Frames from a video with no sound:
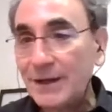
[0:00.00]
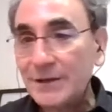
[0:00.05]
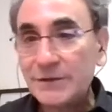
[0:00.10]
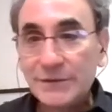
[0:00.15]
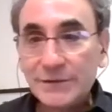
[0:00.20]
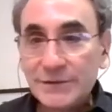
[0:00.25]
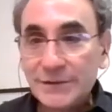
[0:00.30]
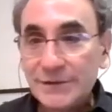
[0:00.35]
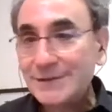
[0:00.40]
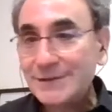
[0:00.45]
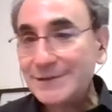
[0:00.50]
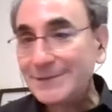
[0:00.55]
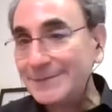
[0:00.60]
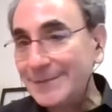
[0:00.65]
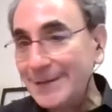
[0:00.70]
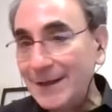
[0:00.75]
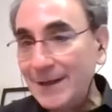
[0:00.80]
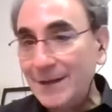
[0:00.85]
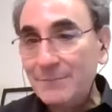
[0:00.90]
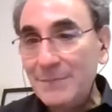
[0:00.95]
They're just
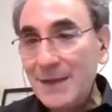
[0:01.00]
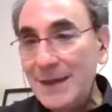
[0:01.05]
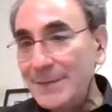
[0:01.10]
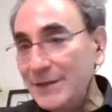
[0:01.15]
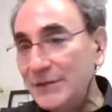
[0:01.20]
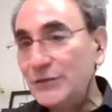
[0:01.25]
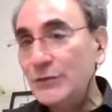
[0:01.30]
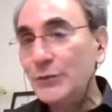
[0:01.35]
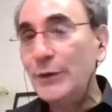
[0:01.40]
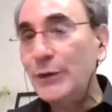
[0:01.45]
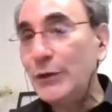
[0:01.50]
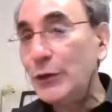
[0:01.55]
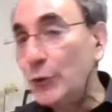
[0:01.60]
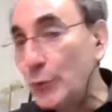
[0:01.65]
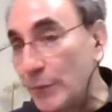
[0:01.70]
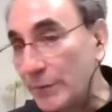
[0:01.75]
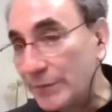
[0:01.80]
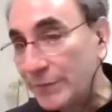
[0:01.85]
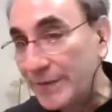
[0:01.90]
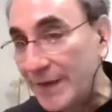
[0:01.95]
maybe doing you
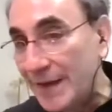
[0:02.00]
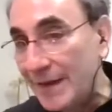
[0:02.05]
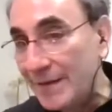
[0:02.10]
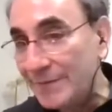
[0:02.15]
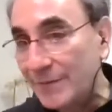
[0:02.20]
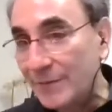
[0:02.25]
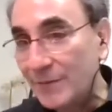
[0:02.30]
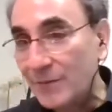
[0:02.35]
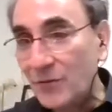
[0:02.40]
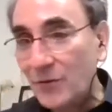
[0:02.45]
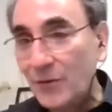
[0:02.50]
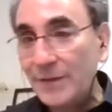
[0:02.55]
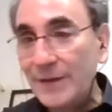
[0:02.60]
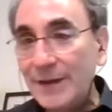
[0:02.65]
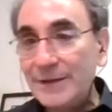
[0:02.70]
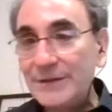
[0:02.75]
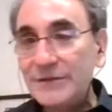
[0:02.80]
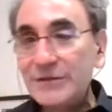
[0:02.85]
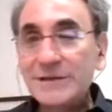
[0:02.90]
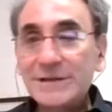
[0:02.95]
a favor, or they
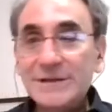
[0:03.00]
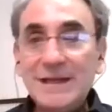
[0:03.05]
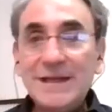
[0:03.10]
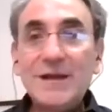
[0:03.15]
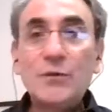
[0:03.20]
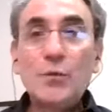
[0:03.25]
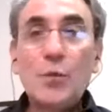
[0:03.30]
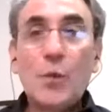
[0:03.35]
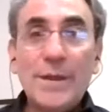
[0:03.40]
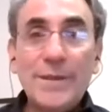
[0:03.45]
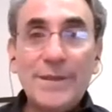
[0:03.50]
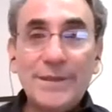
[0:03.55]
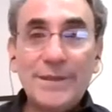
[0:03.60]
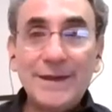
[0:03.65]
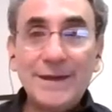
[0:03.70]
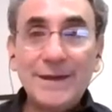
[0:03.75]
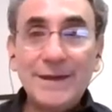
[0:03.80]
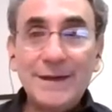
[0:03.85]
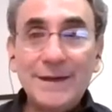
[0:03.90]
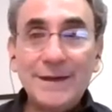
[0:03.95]
just needed one
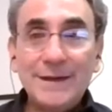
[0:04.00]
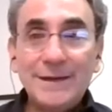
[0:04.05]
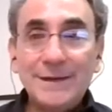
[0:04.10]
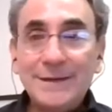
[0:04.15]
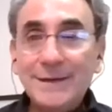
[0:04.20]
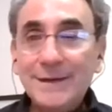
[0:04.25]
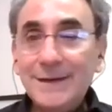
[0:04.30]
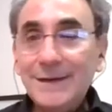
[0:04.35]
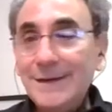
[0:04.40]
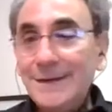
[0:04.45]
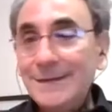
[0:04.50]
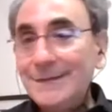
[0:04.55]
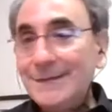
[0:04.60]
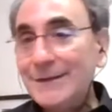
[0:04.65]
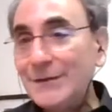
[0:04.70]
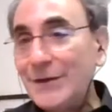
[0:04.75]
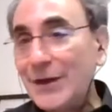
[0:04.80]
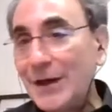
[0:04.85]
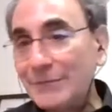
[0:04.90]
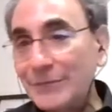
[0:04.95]
thing and they're
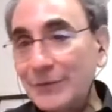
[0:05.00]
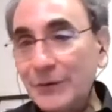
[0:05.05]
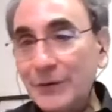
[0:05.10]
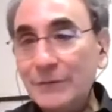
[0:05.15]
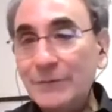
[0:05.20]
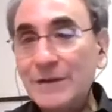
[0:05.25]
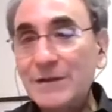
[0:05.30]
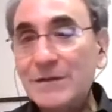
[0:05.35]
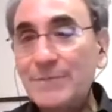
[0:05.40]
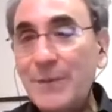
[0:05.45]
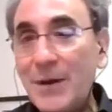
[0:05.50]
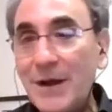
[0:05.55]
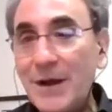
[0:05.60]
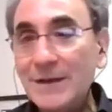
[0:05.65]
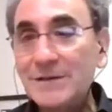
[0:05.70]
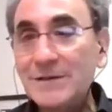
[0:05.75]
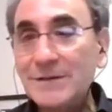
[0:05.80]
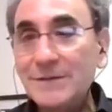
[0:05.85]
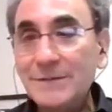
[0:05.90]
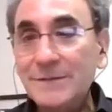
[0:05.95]
not really
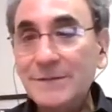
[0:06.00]
responsive.